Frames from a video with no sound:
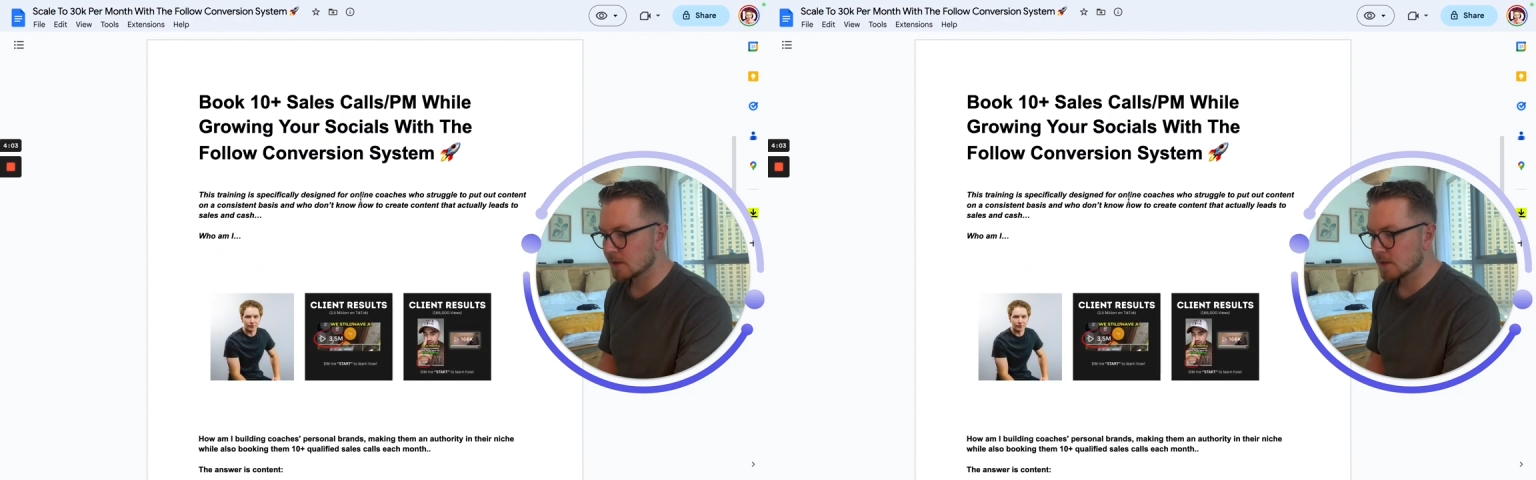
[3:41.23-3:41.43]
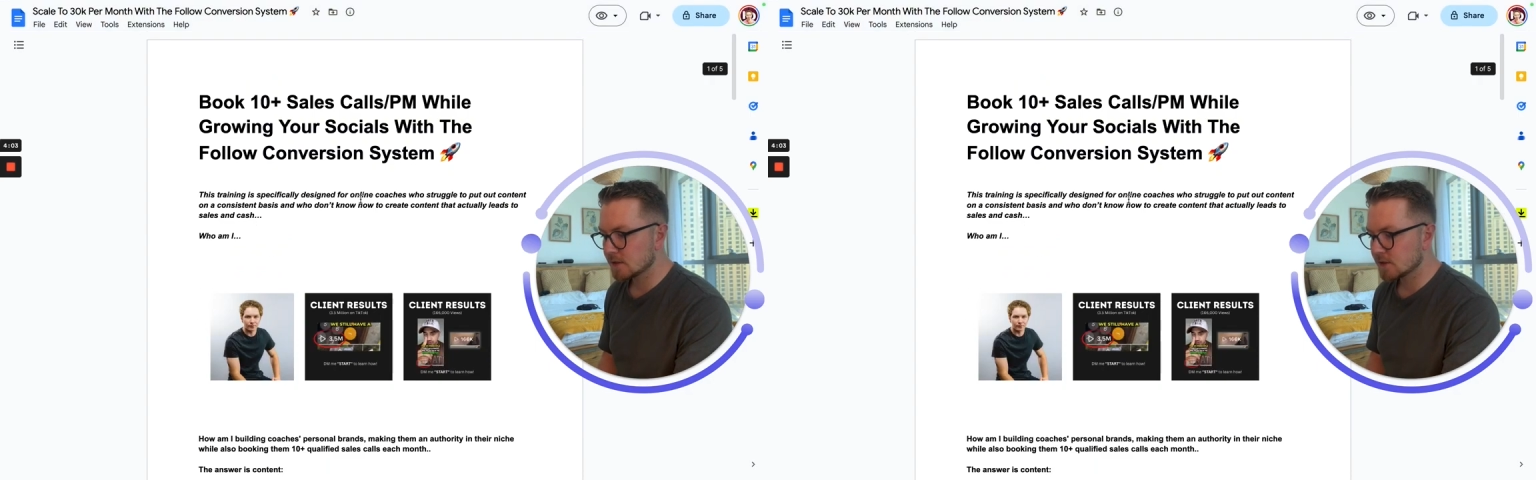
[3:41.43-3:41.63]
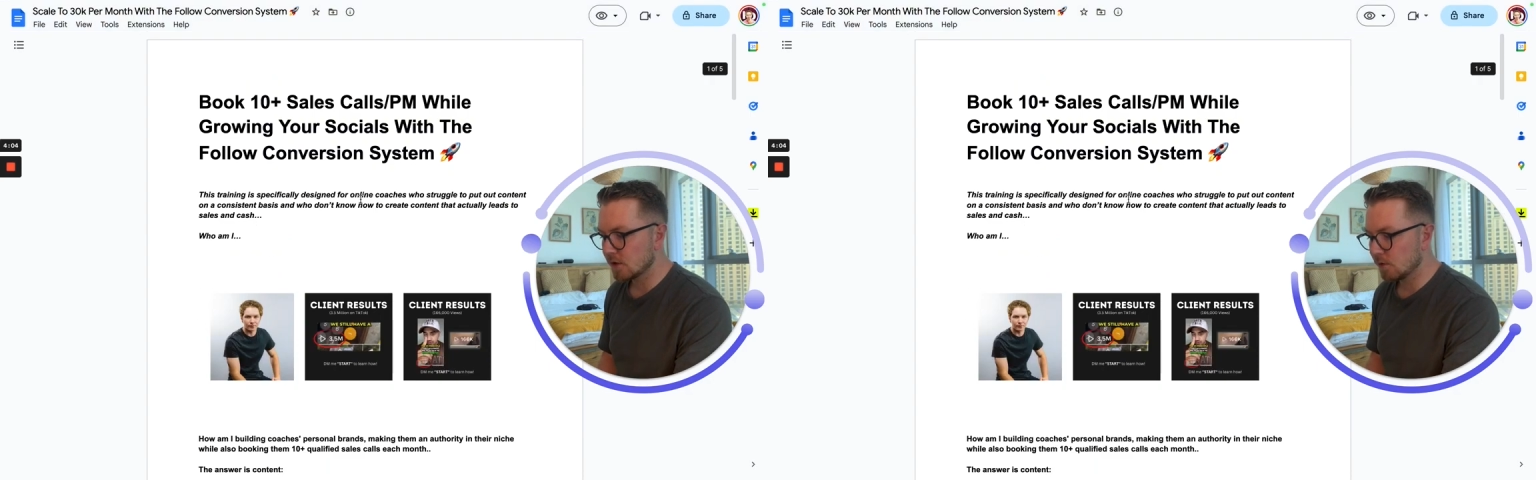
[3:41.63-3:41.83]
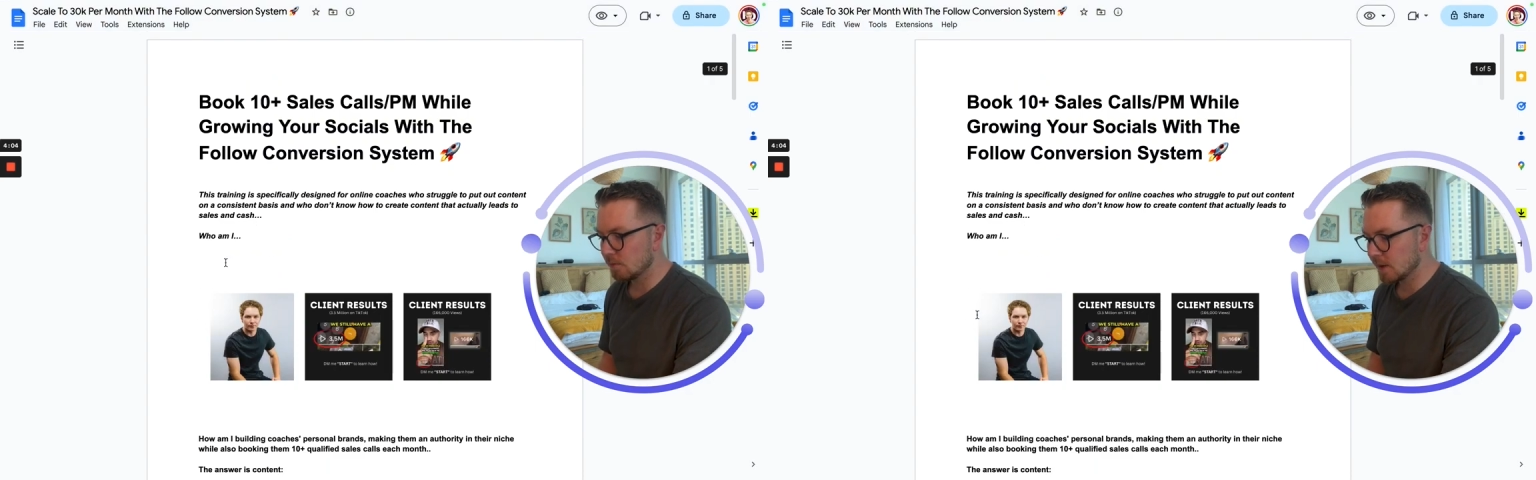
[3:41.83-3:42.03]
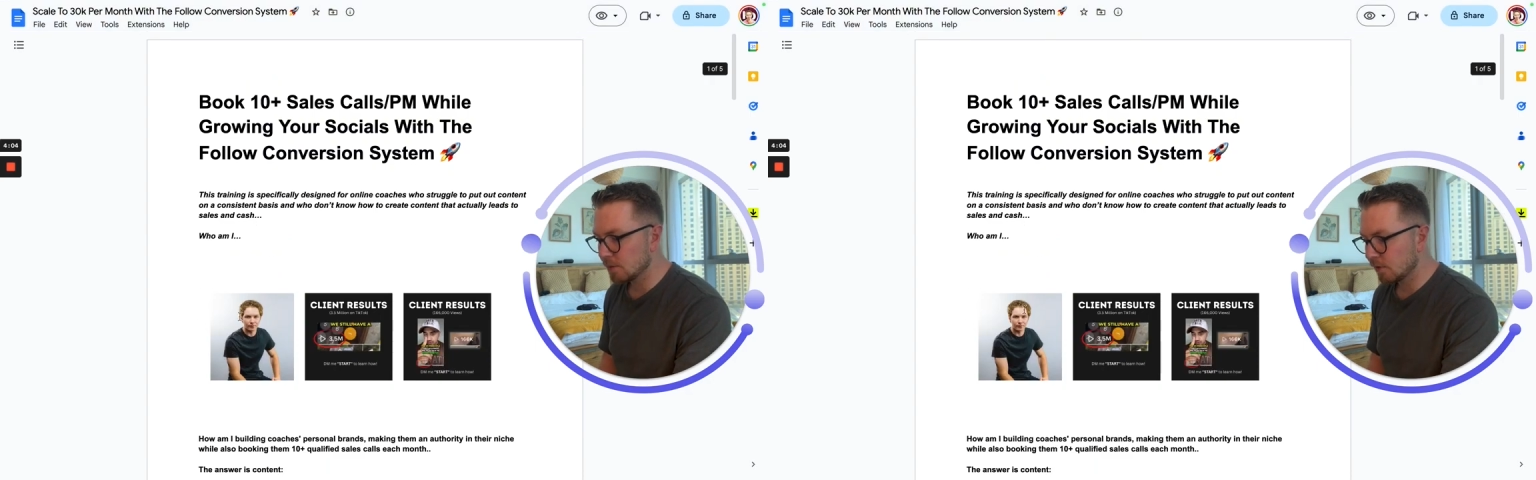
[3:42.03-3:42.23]
So,
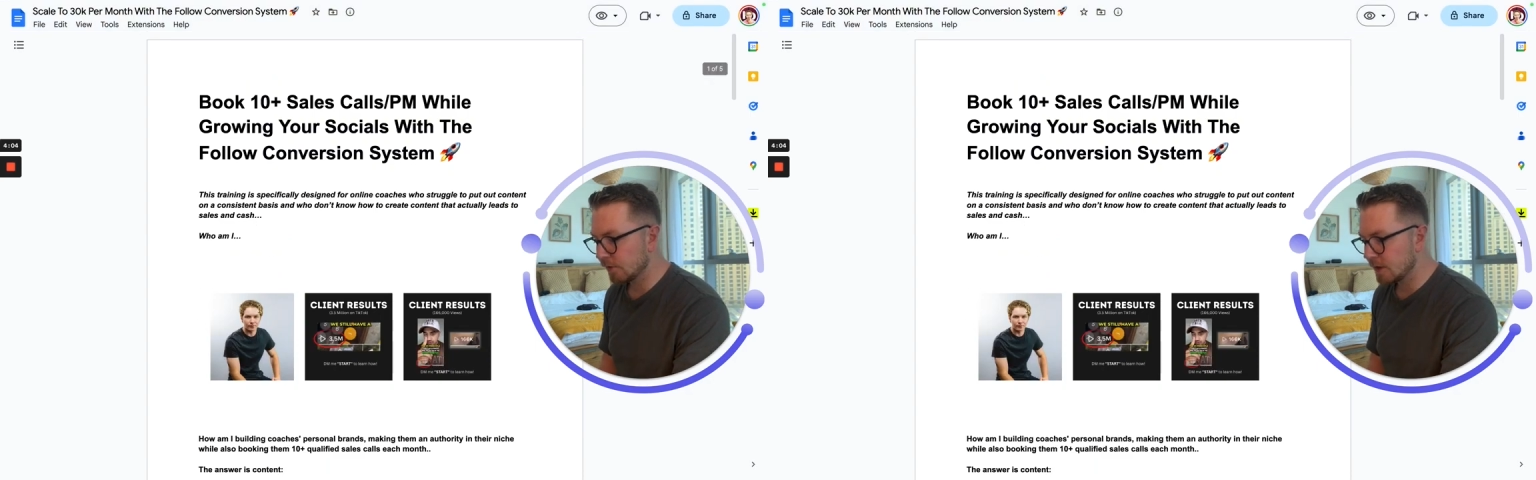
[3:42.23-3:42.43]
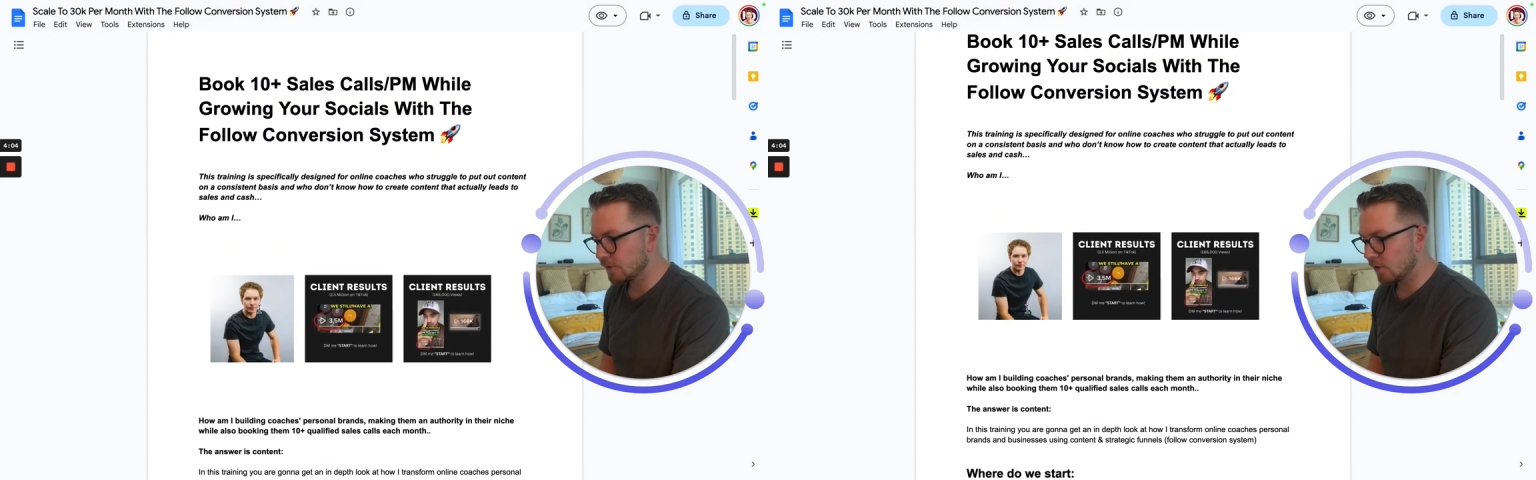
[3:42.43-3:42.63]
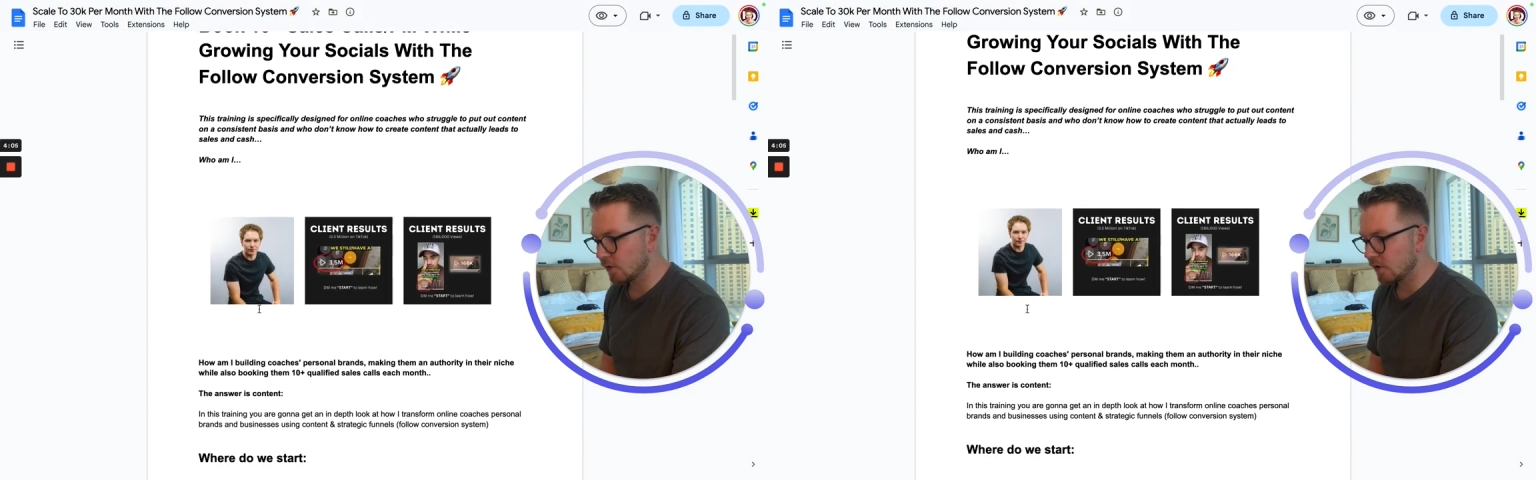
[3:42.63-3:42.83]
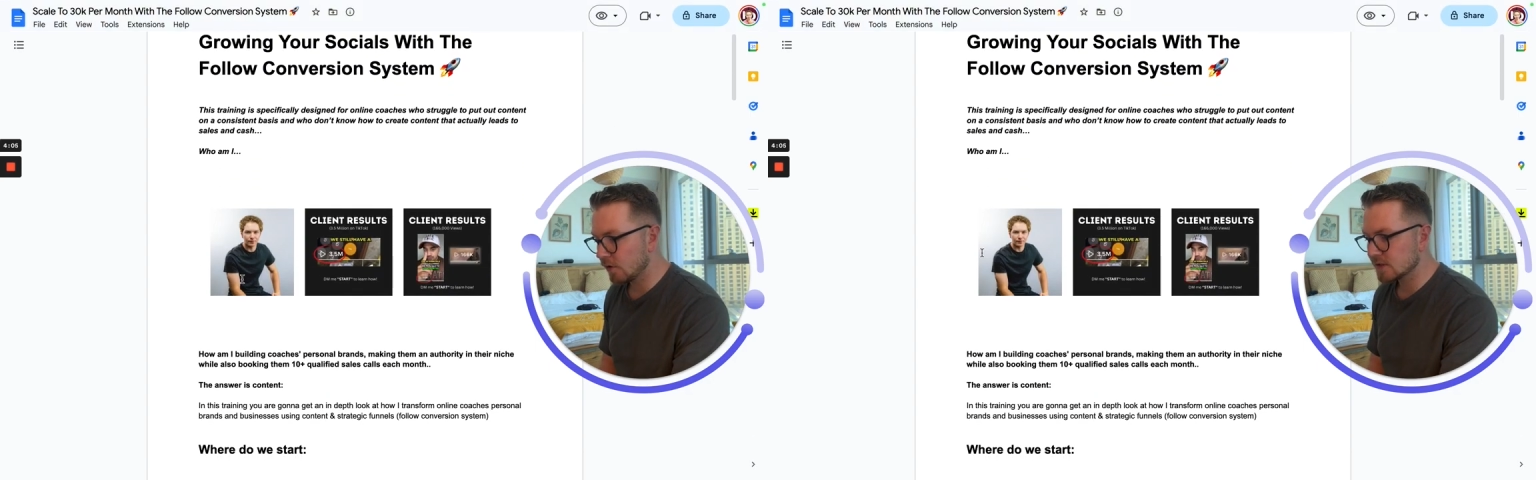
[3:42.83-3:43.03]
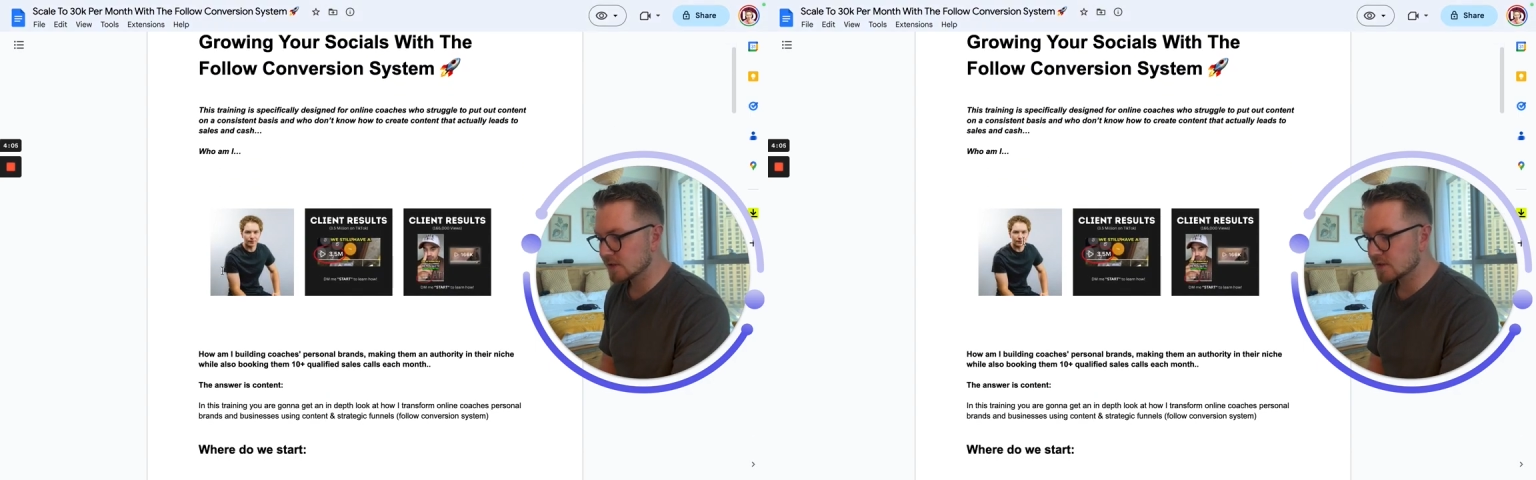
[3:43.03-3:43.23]
my profile photo
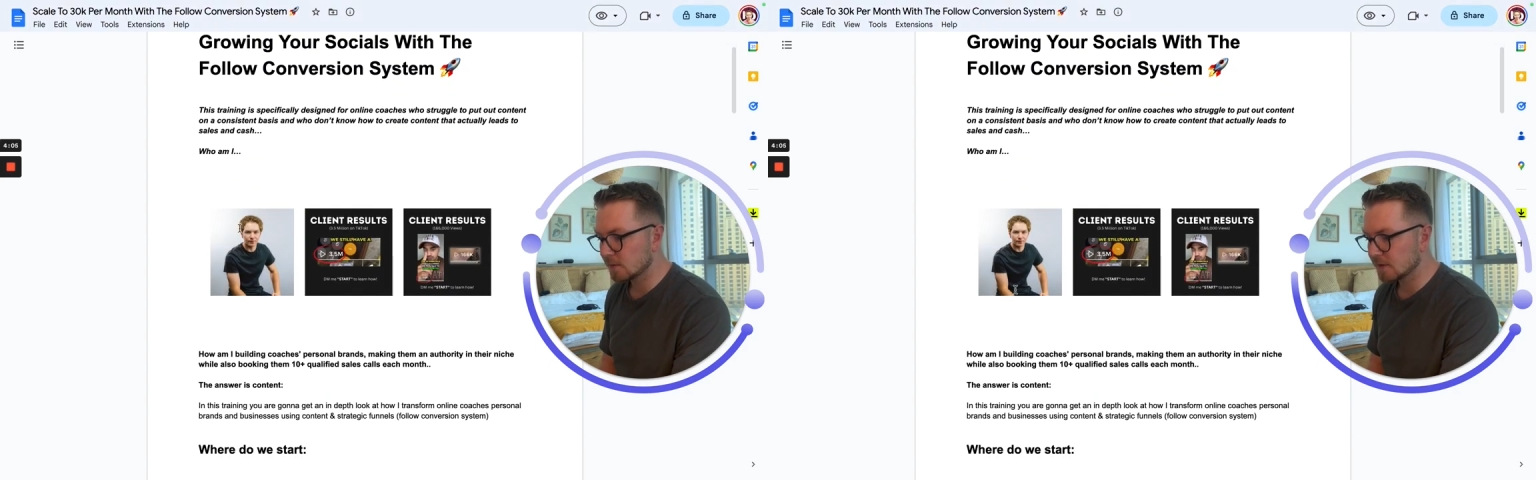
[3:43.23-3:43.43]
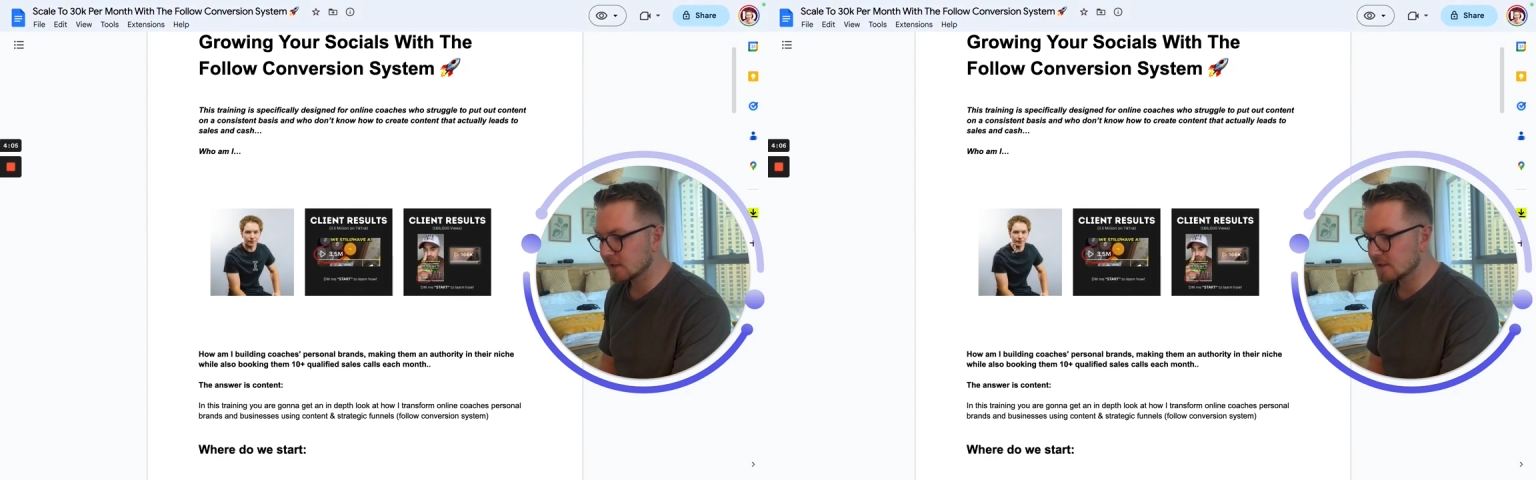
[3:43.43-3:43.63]
is something